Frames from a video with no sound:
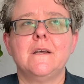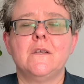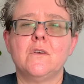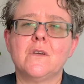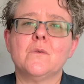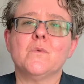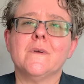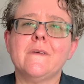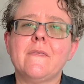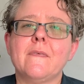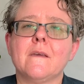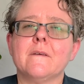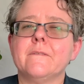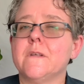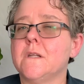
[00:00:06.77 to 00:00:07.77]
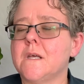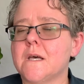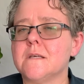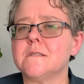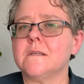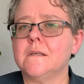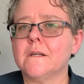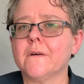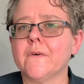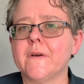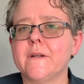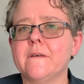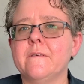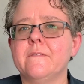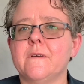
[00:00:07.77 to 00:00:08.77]
You can really think of it as
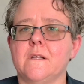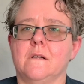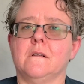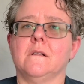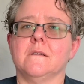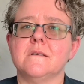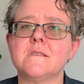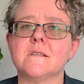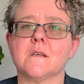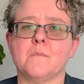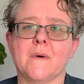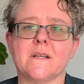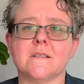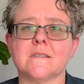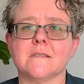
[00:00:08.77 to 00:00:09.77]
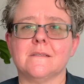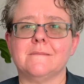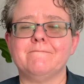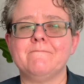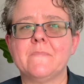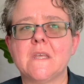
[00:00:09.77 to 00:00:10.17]
integrative and holistic medicine.